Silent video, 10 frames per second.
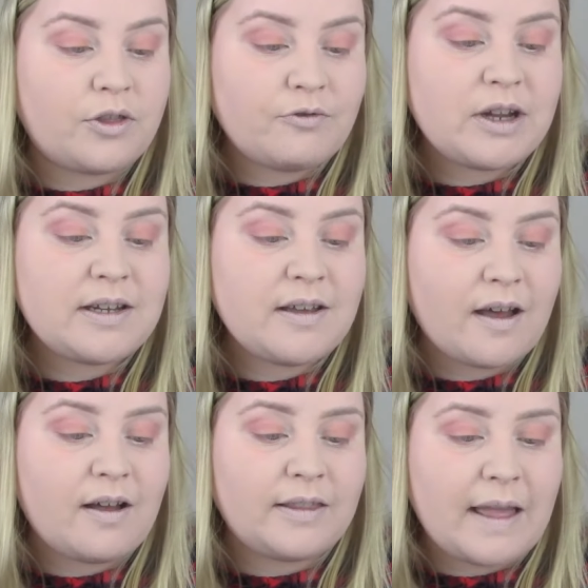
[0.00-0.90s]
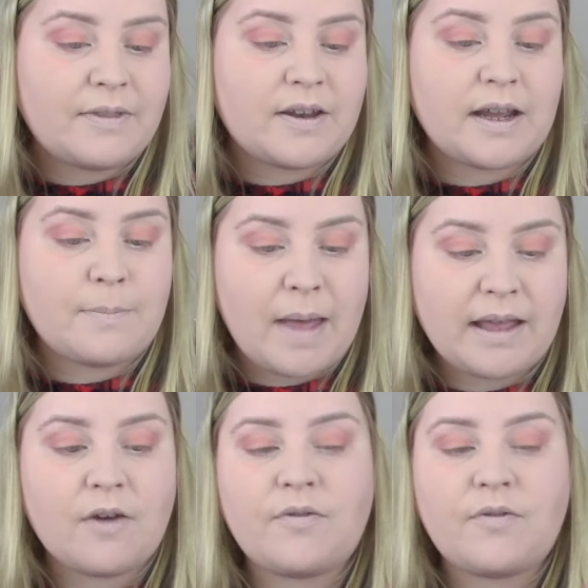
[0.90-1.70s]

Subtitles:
3D Curl Lengthening Mega